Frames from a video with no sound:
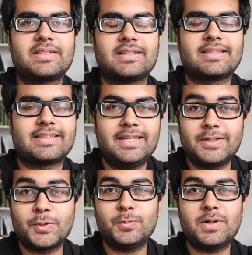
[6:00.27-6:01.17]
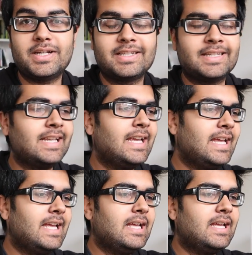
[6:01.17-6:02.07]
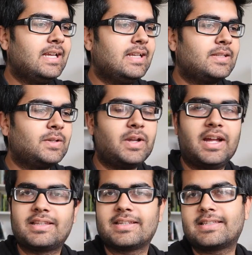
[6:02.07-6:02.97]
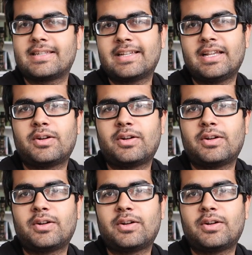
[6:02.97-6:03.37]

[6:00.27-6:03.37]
doesn't send you one. So yeah, just